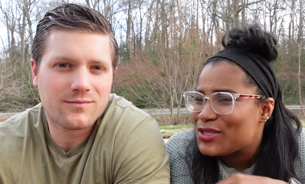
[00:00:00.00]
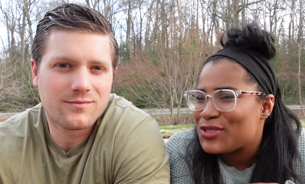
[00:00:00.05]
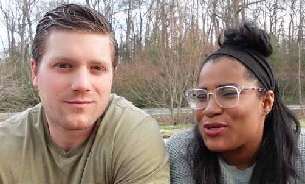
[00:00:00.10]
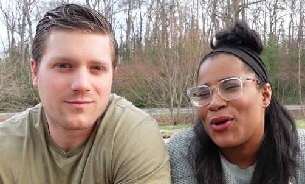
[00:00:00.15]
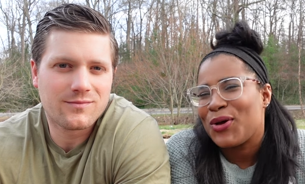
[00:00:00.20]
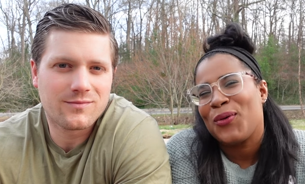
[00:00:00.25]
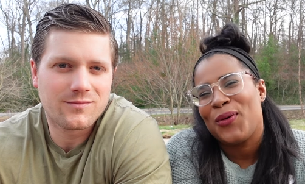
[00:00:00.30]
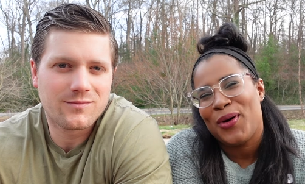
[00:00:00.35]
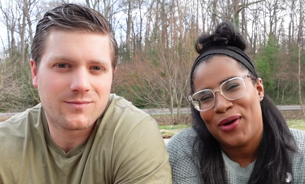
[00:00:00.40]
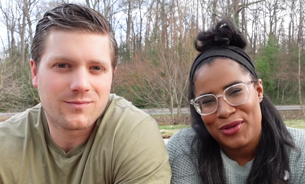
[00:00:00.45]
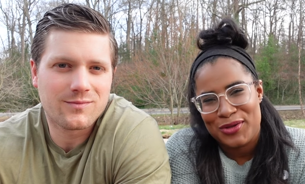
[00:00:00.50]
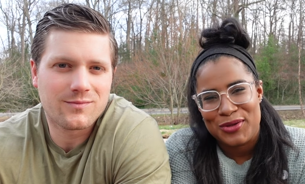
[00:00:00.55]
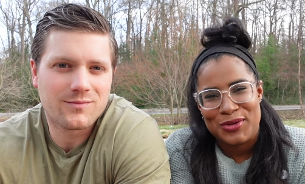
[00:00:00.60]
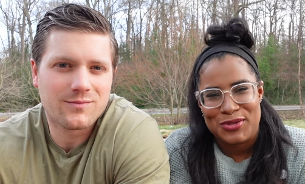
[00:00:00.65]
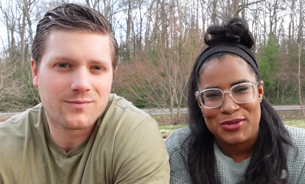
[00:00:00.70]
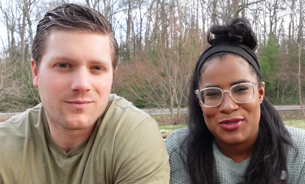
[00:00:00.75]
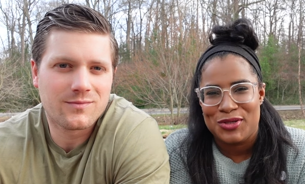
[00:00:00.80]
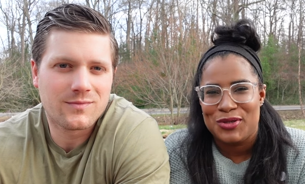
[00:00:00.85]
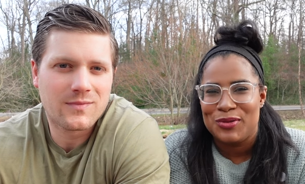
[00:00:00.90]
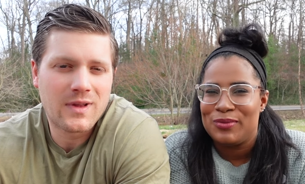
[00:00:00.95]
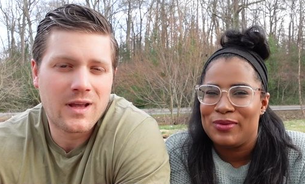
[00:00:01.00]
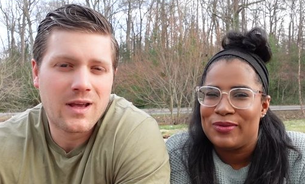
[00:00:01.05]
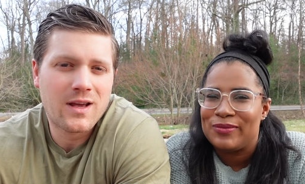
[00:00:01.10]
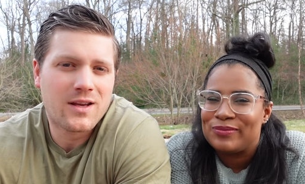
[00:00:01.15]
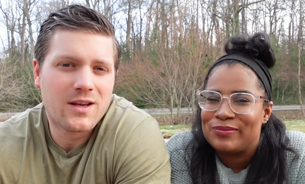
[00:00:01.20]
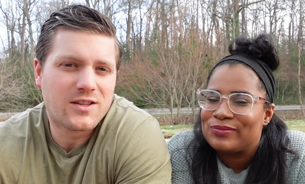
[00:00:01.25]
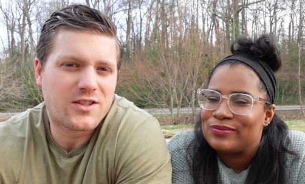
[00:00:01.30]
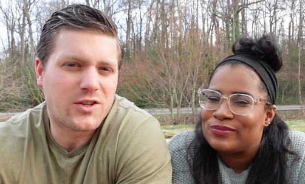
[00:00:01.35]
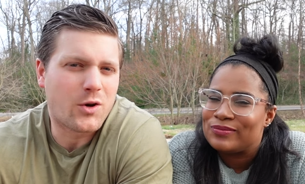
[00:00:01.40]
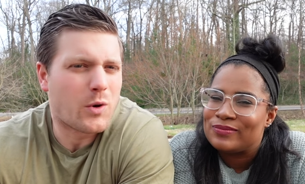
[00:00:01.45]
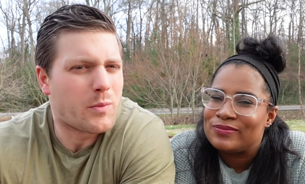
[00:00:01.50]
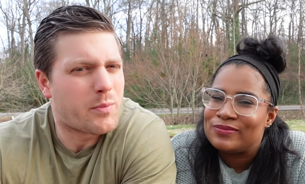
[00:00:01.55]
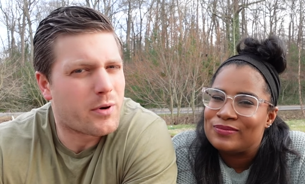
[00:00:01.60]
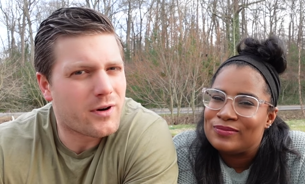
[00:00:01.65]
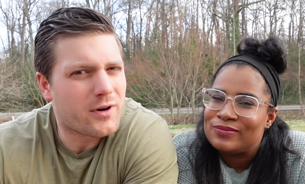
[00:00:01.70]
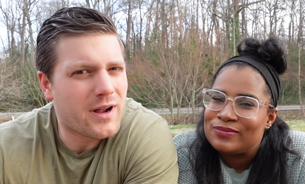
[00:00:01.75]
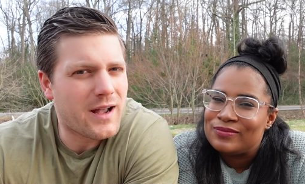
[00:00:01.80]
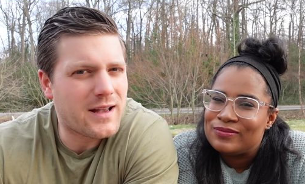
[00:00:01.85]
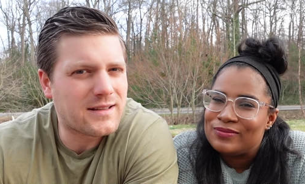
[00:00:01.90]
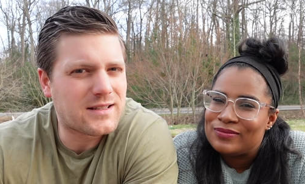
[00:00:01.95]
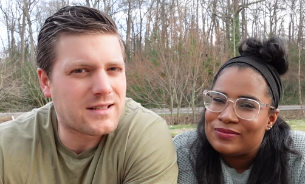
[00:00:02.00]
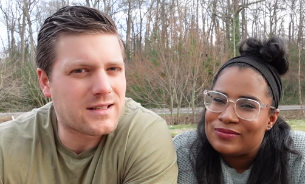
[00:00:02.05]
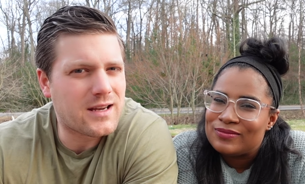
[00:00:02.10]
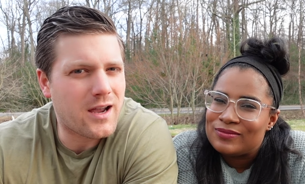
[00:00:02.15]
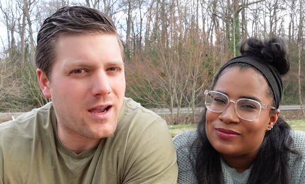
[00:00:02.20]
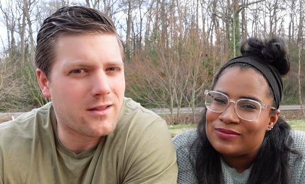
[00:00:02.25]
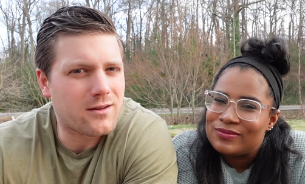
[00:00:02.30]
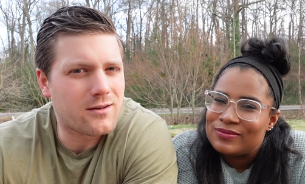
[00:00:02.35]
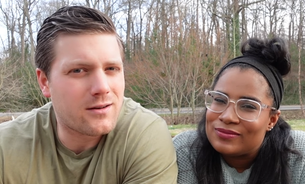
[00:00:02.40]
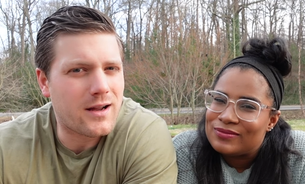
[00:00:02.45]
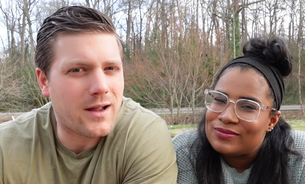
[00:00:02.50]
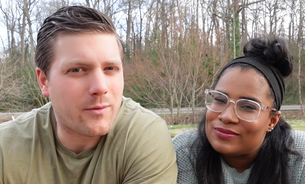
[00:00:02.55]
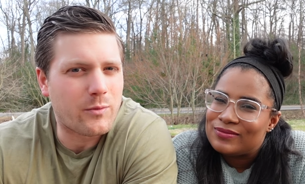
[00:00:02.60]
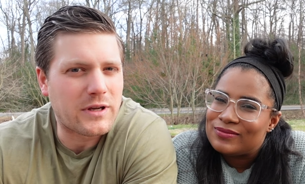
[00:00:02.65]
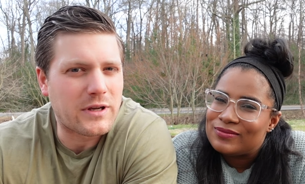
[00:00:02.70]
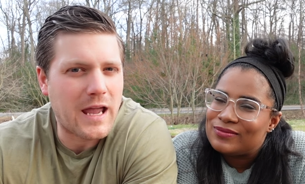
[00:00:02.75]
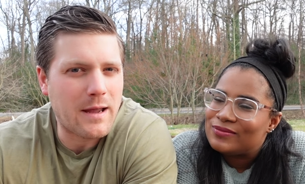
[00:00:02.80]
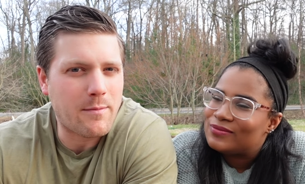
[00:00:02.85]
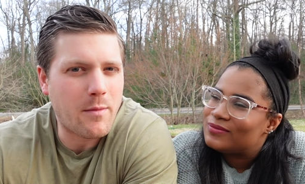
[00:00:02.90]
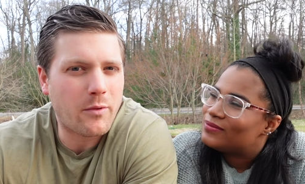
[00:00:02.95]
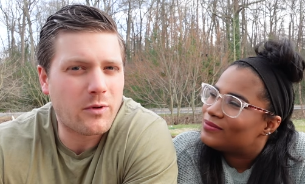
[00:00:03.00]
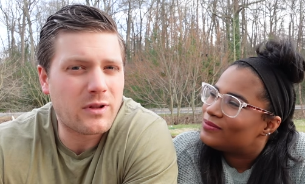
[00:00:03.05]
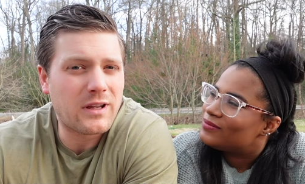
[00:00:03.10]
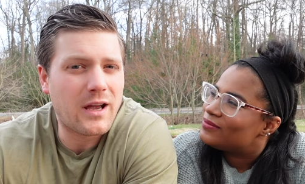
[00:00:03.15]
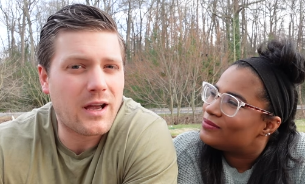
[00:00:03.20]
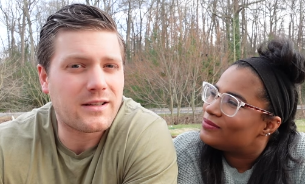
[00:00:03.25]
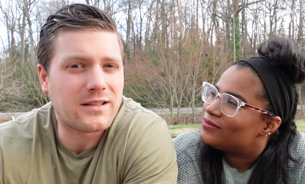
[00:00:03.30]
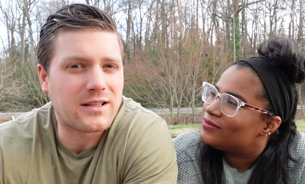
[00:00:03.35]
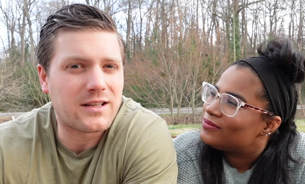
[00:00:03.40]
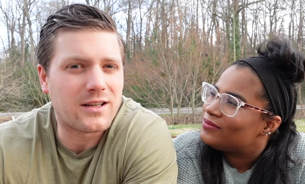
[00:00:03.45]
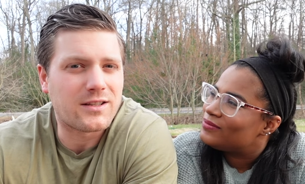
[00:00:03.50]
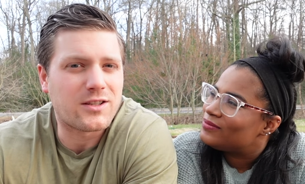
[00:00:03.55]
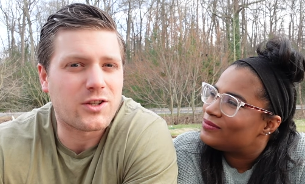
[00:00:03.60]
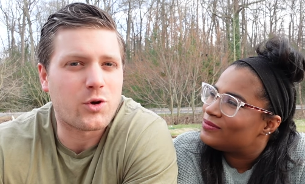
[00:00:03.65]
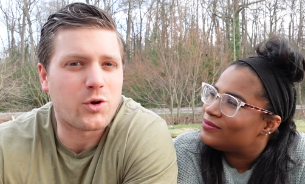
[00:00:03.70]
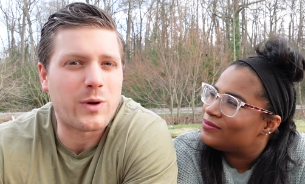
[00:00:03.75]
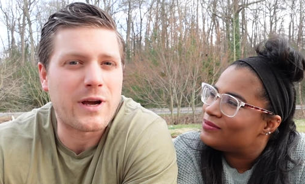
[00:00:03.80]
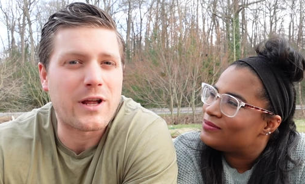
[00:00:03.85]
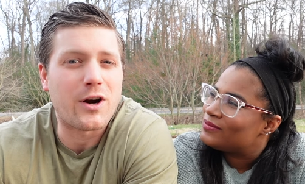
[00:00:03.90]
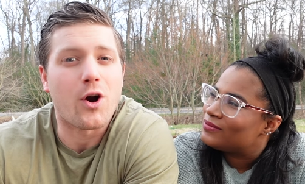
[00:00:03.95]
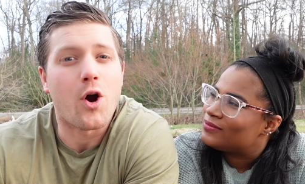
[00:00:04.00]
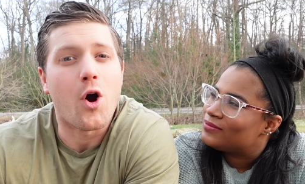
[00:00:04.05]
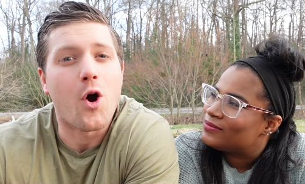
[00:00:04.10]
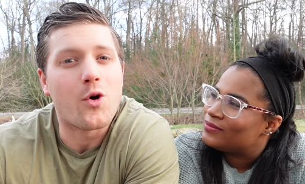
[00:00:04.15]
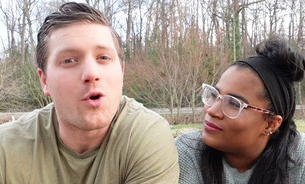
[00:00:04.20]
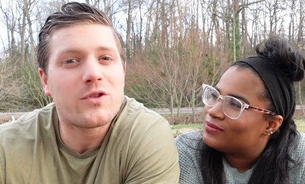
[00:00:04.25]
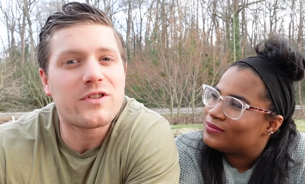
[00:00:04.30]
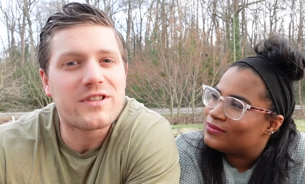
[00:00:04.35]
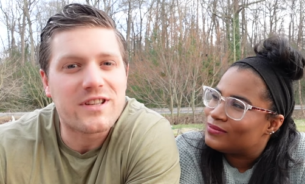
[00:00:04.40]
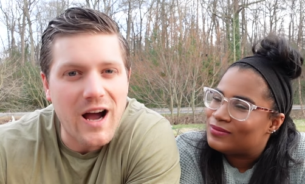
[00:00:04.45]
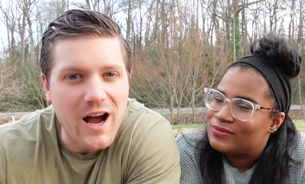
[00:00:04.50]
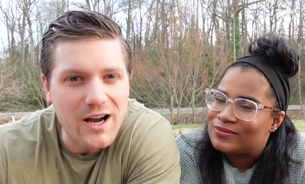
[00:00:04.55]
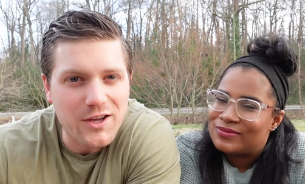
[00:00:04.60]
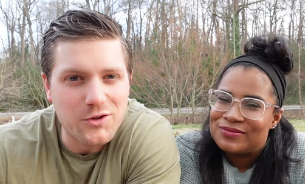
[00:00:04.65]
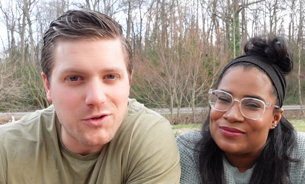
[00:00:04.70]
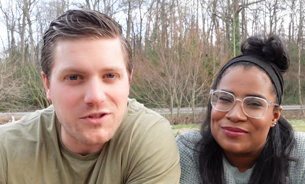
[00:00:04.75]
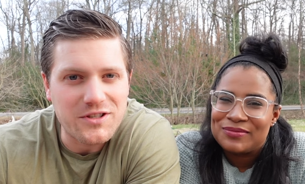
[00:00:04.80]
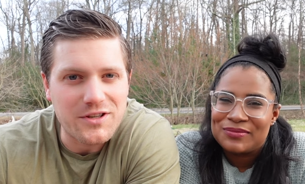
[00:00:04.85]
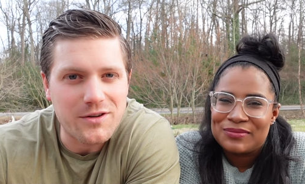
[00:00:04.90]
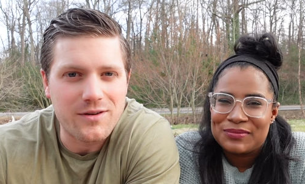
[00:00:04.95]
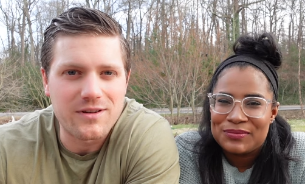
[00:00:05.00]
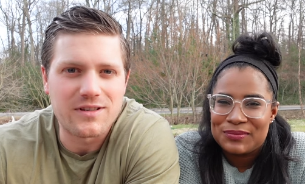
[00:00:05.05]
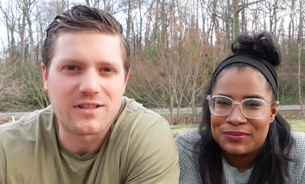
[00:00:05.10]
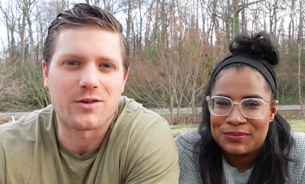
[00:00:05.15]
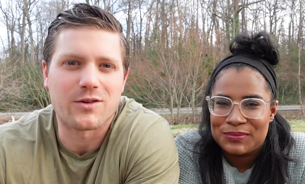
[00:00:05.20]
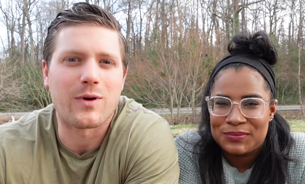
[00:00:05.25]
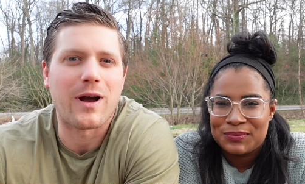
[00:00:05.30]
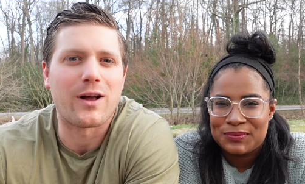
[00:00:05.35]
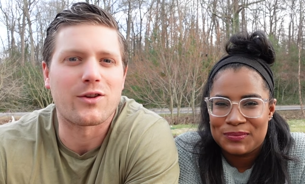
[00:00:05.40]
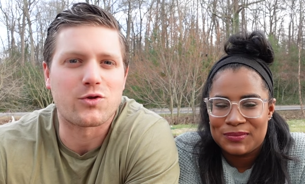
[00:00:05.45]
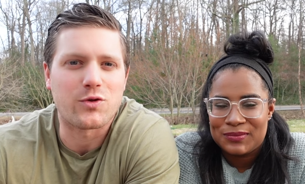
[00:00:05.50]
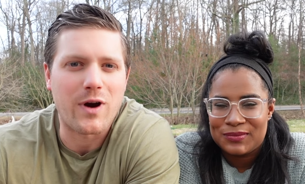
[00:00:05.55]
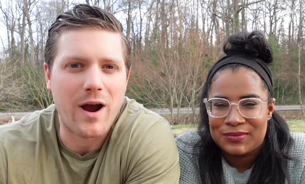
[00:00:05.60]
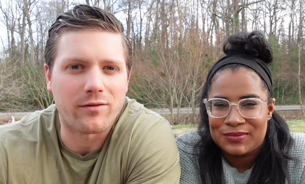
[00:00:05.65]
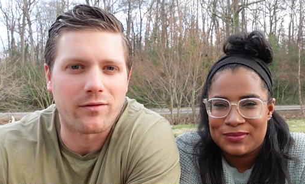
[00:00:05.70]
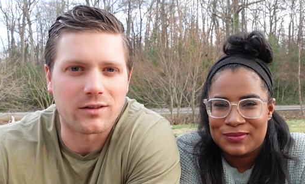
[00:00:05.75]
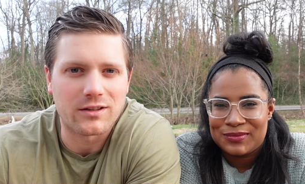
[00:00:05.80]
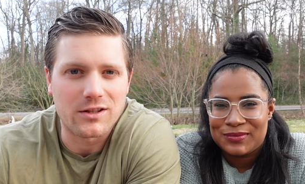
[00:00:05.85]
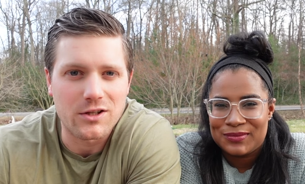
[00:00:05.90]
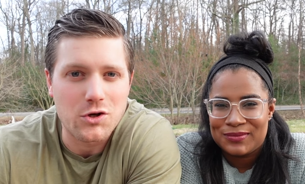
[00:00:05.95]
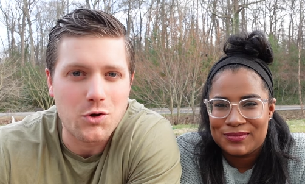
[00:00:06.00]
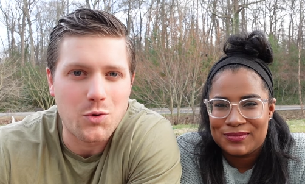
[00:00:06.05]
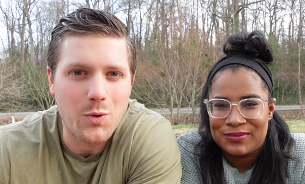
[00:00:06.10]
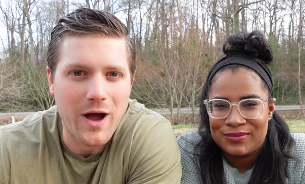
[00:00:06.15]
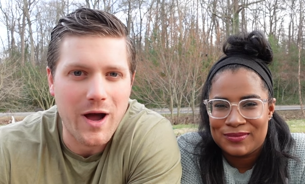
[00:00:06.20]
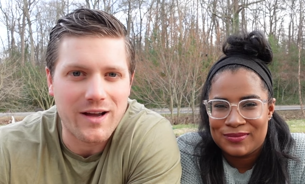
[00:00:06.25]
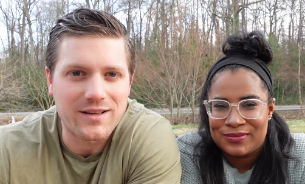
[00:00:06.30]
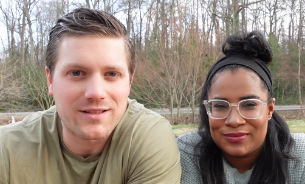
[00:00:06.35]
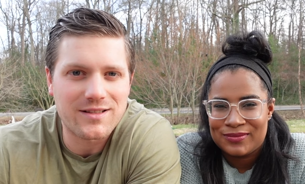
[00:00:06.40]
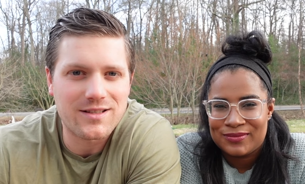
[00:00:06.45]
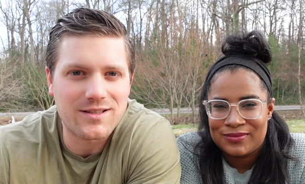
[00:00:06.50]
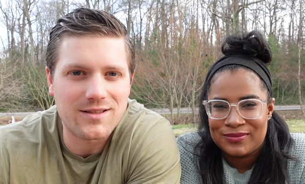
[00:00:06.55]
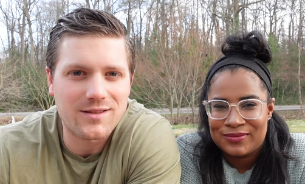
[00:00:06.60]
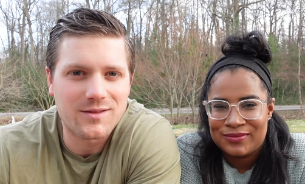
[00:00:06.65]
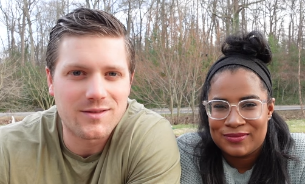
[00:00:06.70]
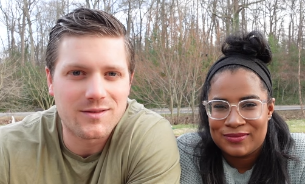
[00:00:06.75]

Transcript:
Speaker 1: show on YouTube.
Speaker 2: So we put our heads together and we came up with the idea to create our own docu-series around traveling the US.